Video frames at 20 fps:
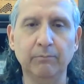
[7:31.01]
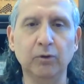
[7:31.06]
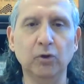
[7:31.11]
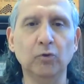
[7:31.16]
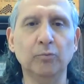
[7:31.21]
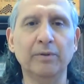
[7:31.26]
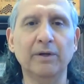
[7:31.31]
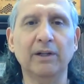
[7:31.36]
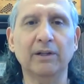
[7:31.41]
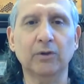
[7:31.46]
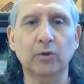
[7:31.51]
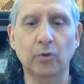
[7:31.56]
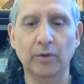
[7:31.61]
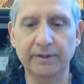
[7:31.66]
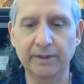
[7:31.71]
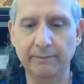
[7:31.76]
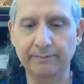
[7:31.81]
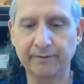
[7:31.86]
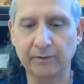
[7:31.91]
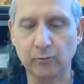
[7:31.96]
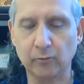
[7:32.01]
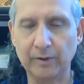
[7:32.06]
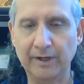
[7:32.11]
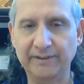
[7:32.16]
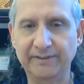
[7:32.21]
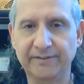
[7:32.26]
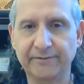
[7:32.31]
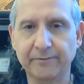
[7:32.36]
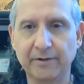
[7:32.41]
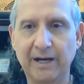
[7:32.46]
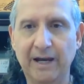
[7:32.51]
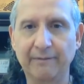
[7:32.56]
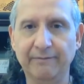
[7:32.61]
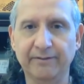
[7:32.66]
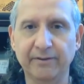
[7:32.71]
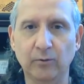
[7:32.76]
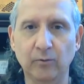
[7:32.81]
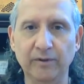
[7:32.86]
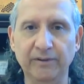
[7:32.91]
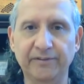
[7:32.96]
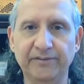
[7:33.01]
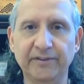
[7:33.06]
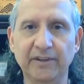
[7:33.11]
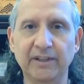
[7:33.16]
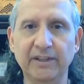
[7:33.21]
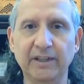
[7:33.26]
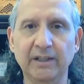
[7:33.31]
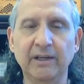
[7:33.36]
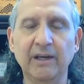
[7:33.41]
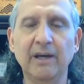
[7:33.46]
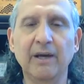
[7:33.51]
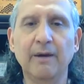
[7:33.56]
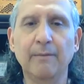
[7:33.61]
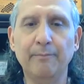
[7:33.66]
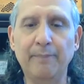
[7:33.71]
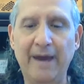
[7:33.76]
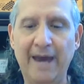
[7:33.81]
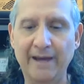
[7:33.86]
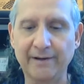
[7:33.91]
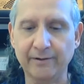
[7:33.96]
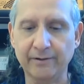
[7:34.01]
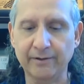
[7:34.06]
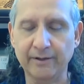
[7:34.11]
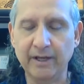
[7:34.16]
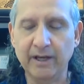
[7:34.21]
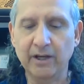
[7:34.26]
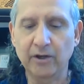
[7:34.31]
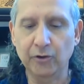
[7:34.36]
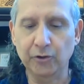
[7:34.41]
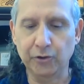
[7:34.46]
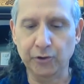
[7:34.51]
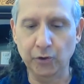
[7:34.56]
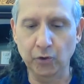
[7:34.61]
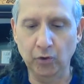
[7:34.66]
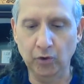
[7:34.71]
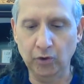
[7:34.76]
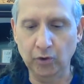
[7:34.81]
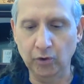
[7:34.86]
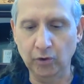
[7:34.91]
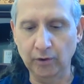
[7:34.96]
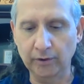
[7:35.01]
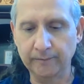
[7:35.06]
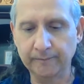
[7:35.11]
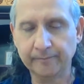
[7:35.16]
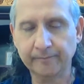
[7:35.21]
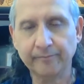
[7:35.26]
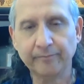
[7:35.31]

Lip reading: Blue Belt going up to red stripe. So we study pattern Joong-Goon.